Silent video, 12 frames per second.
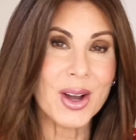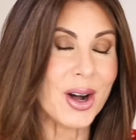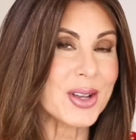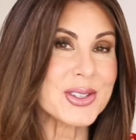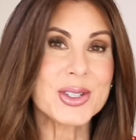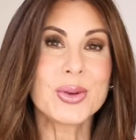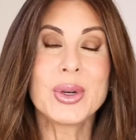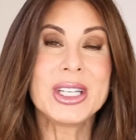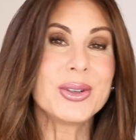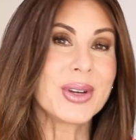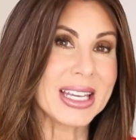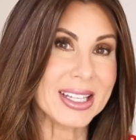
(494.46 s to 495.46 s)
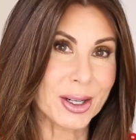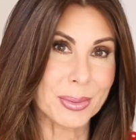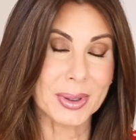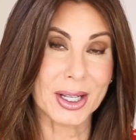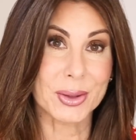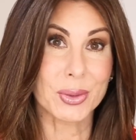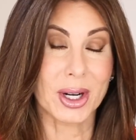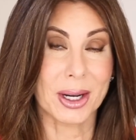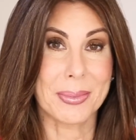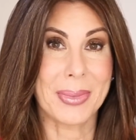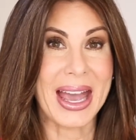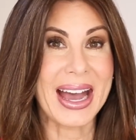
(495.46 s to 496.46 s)
Also, when you get your blood
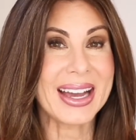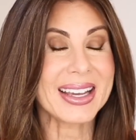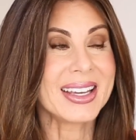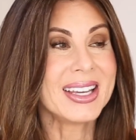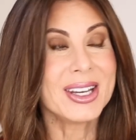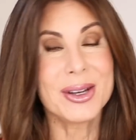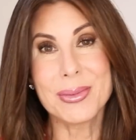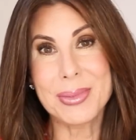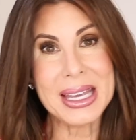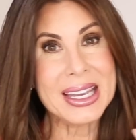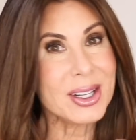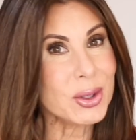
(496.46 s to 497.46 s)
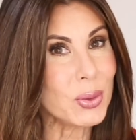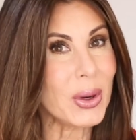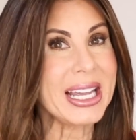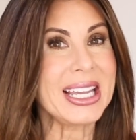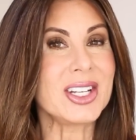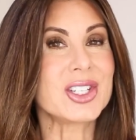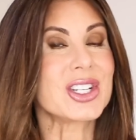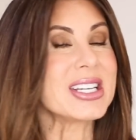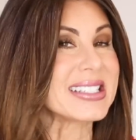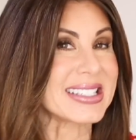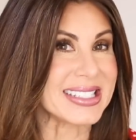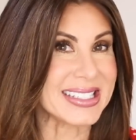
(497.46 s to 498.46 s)
work back, being in range
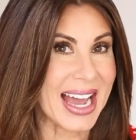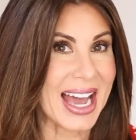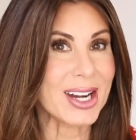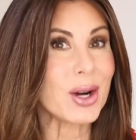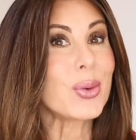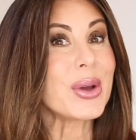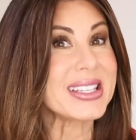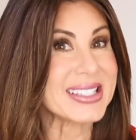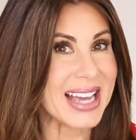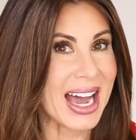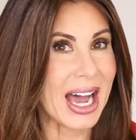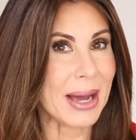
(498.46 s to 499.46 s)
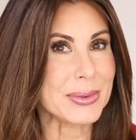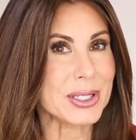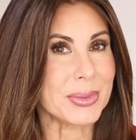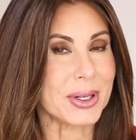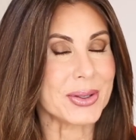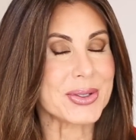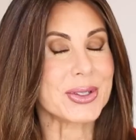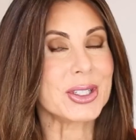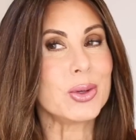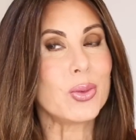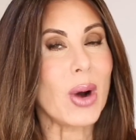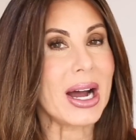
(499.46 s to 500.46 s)
is not always optimal. So
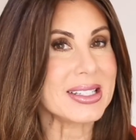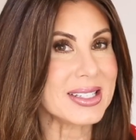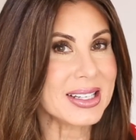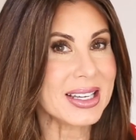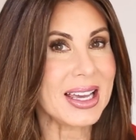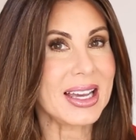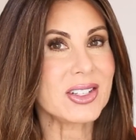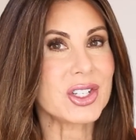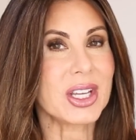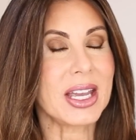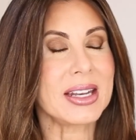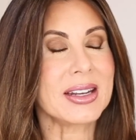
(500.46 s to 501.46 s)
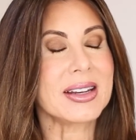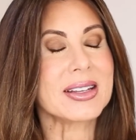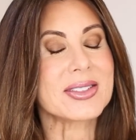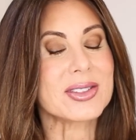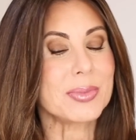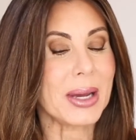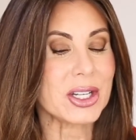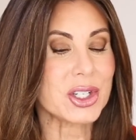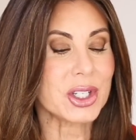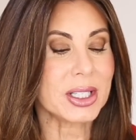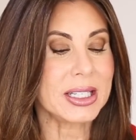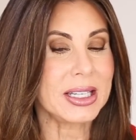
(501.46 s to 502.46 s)
you want to get educated,
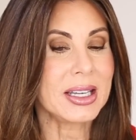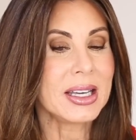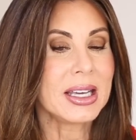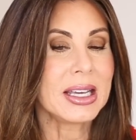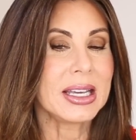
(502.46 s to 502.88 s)
especially